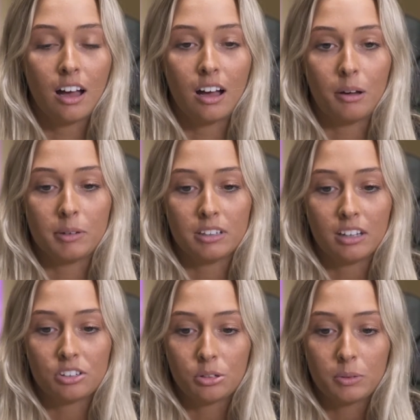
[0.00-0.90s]
Um, and day
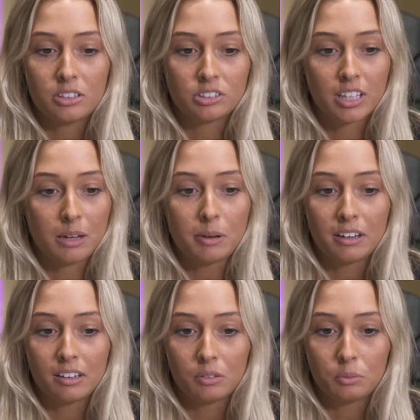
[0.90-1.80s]
two, we just came
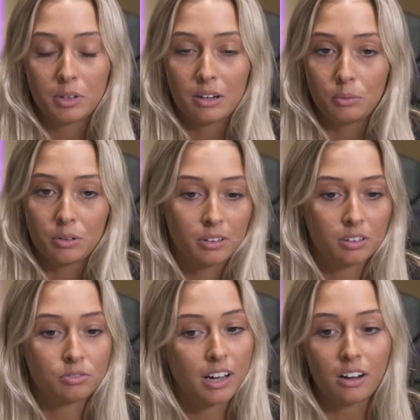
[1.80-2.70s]
in and, and we were going
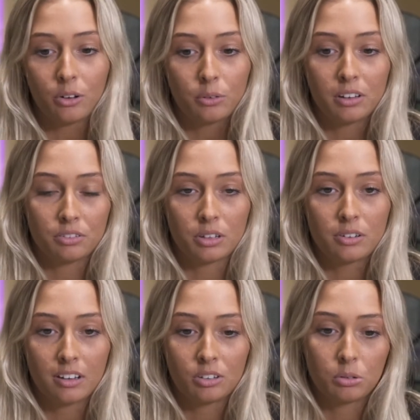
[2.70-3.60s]
to fight all the way through,
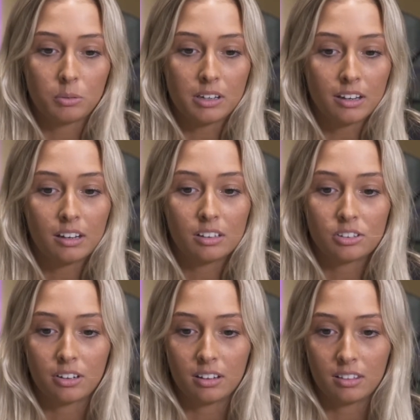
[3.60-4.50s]
and that's what we did. And
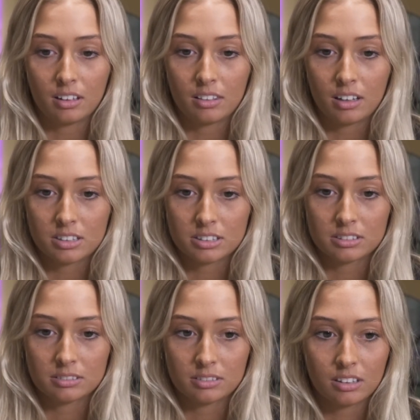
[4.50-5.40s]
so I think that's
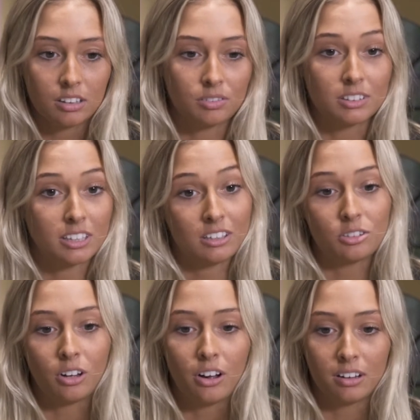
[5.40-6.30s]
the difference that you saw.